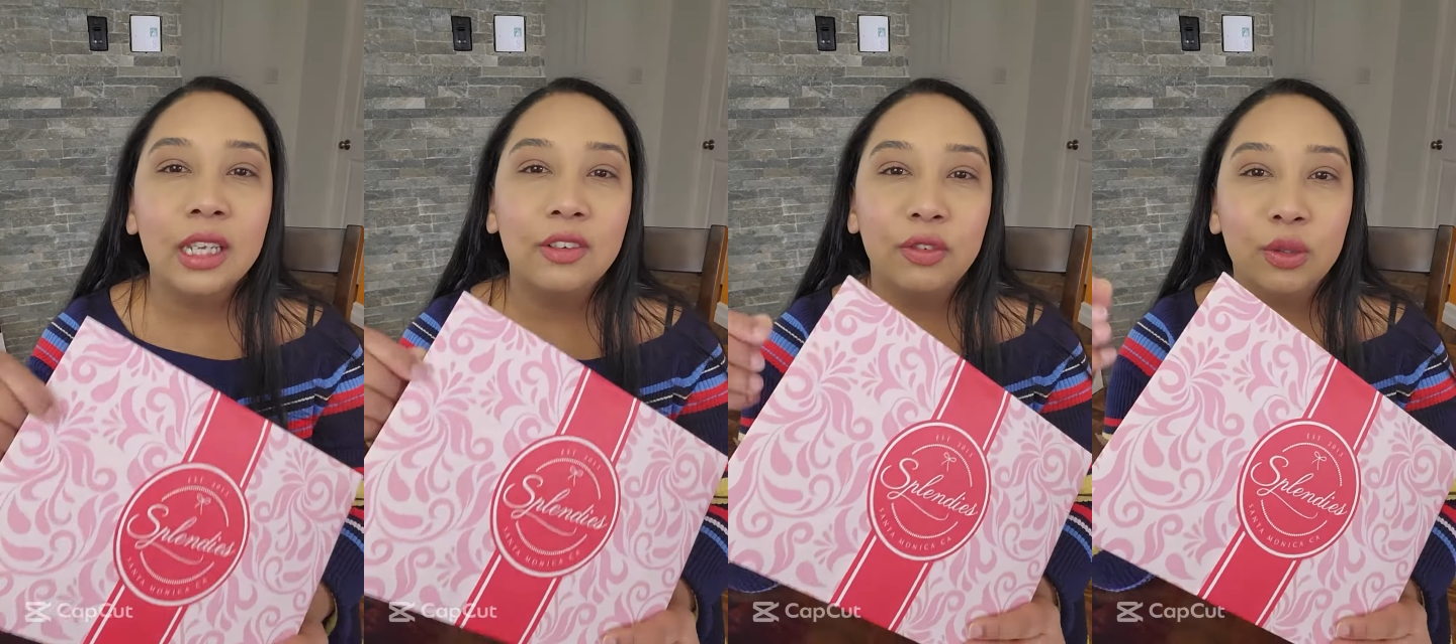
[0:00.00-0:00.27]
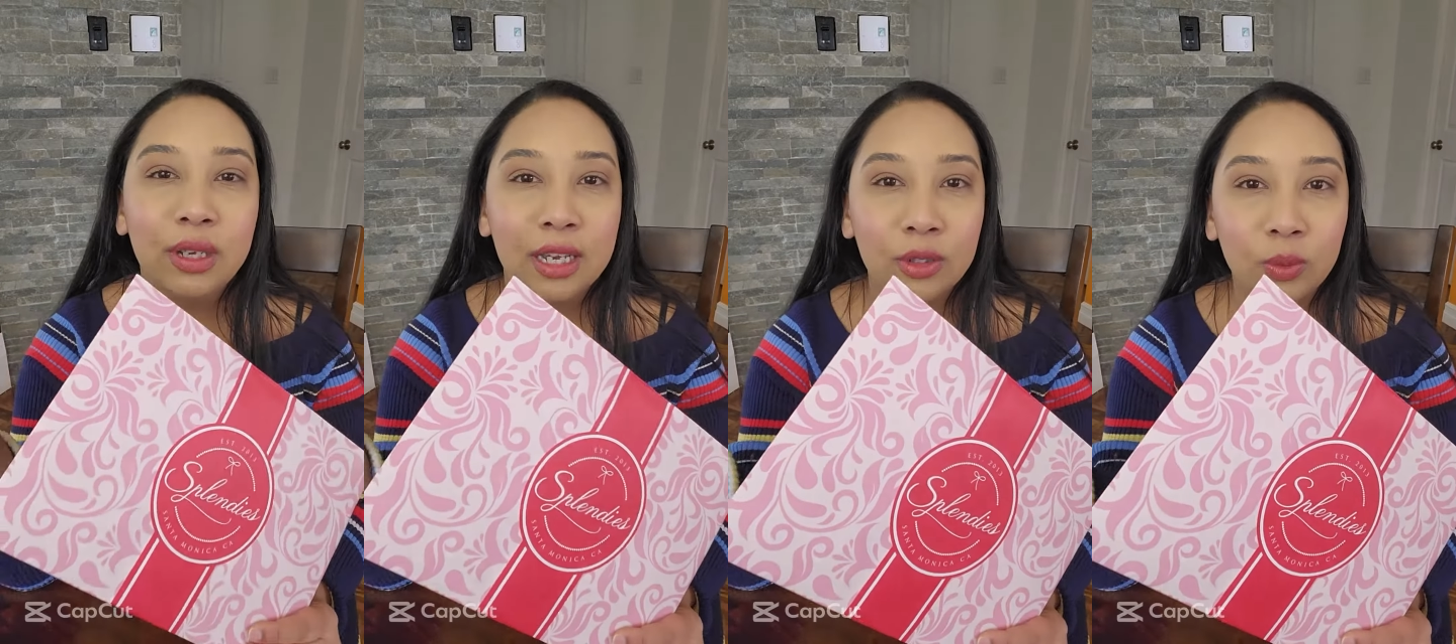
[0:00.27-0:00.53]

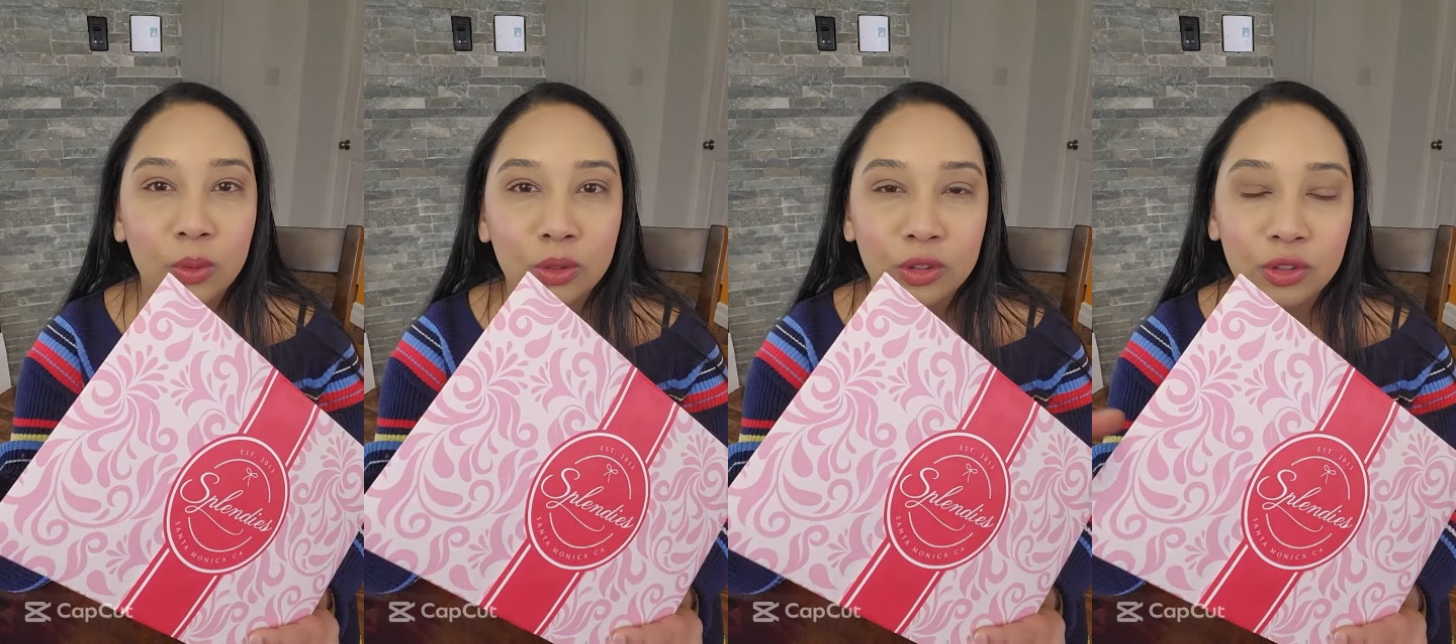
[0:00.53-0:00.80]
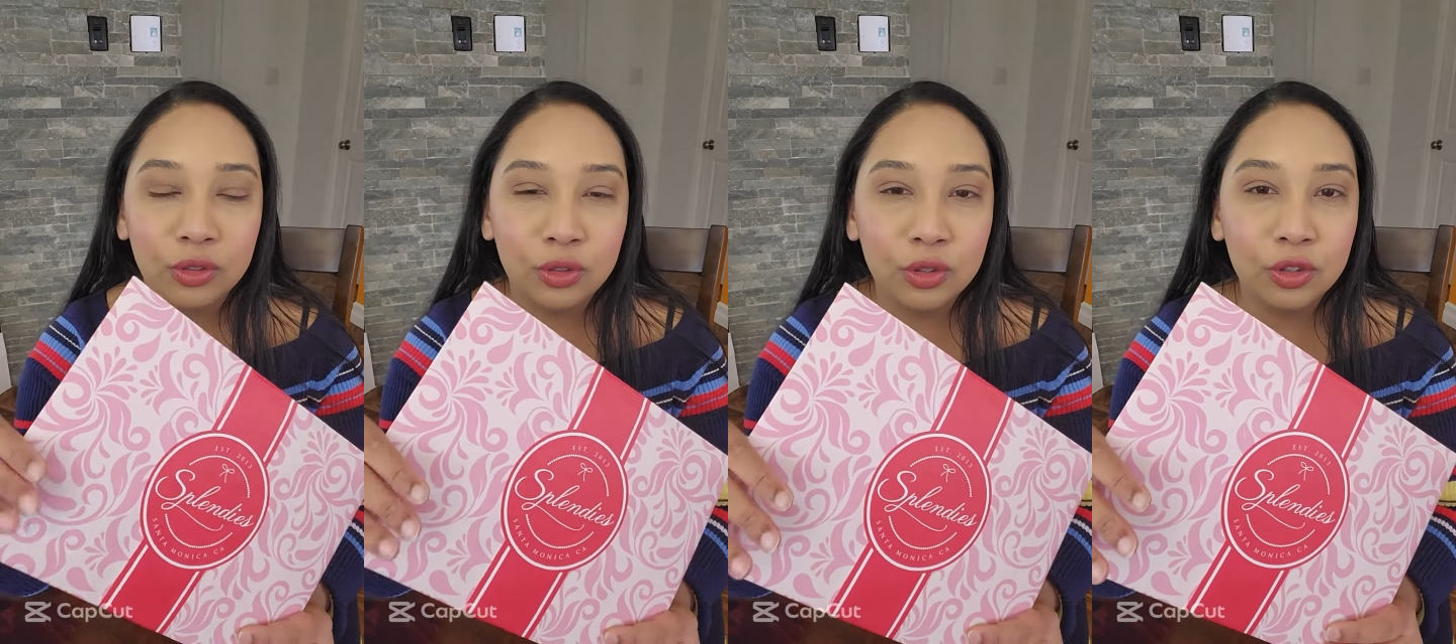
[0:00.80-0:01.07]
if you guys
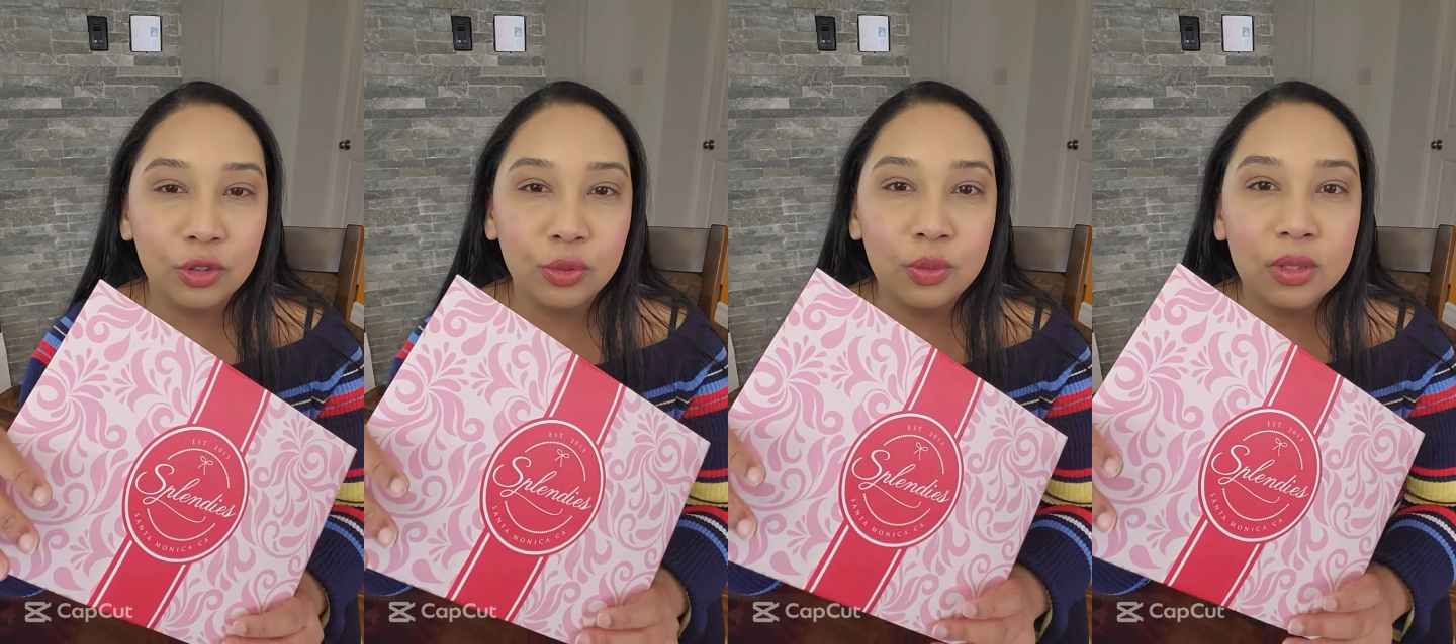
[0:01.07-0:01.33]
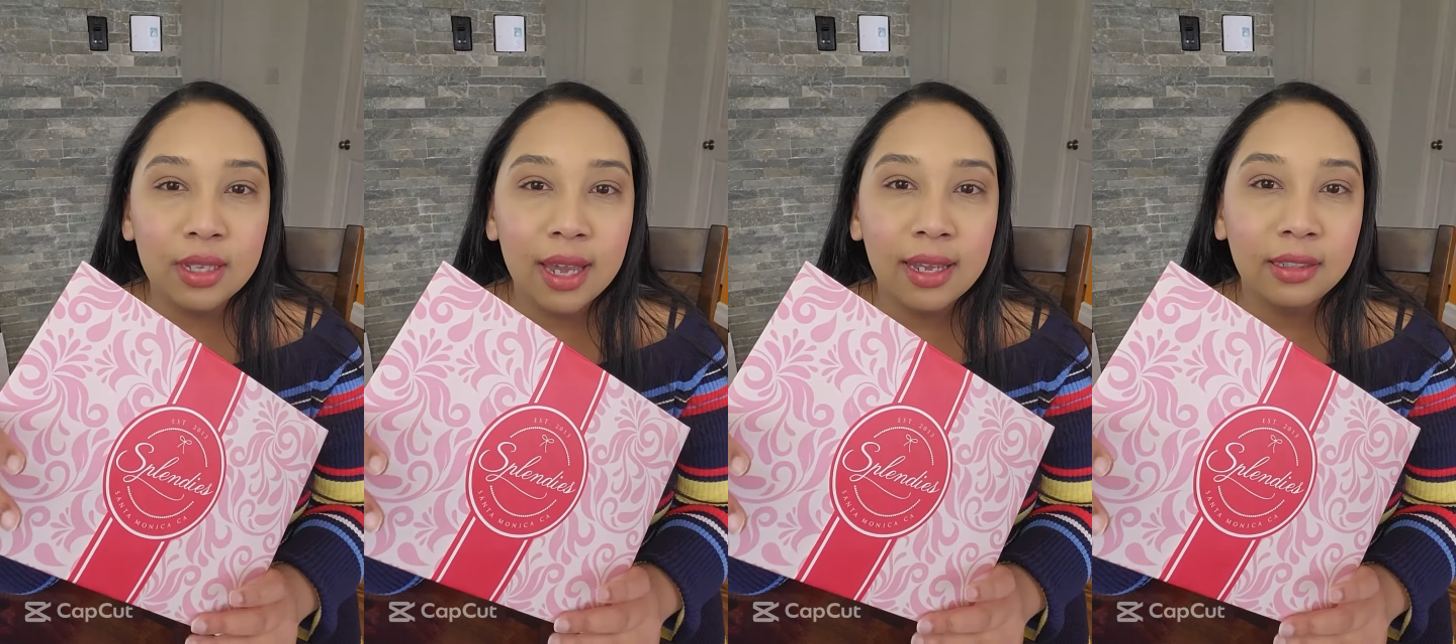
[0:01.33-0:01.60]
want to go
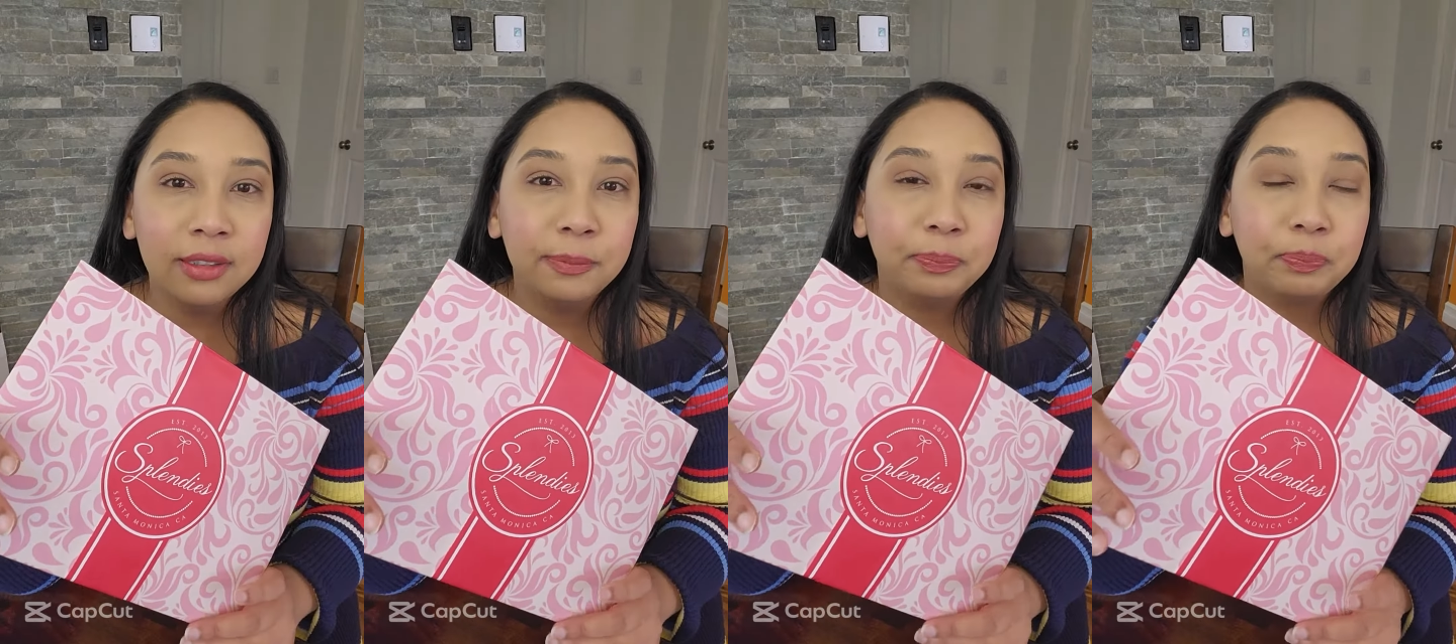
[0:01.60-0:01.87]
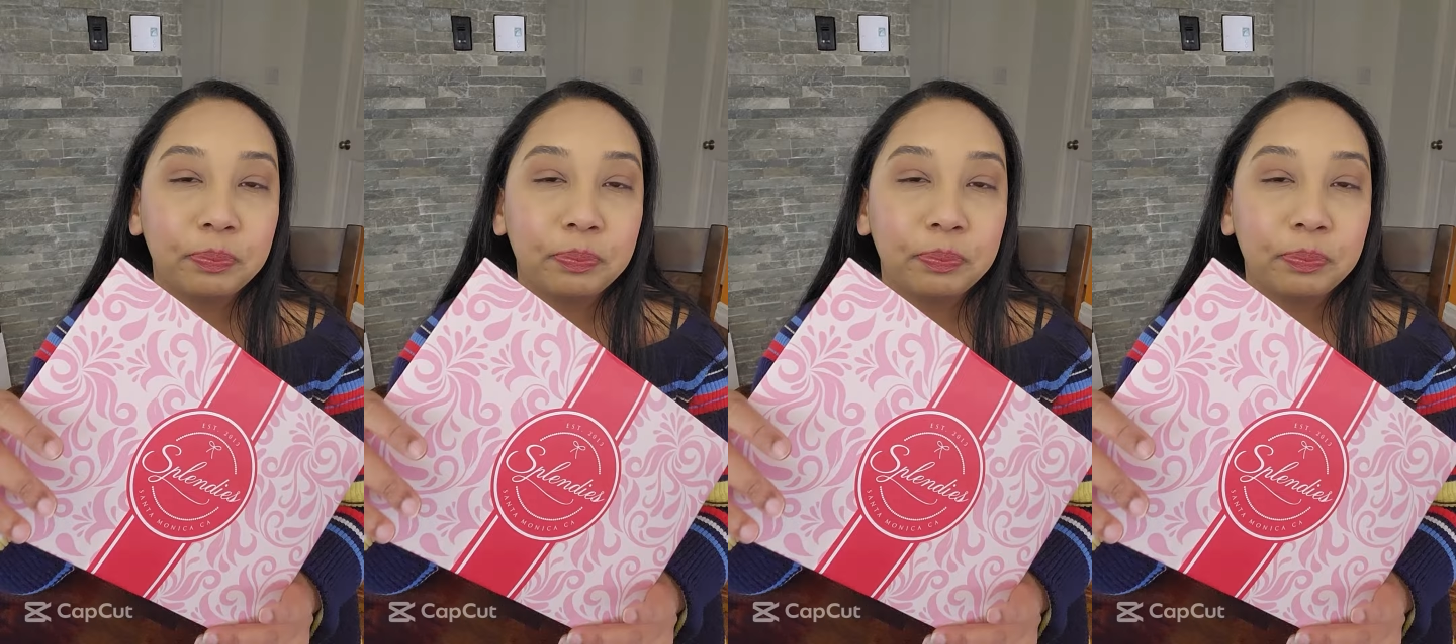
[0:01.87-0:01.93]
through that.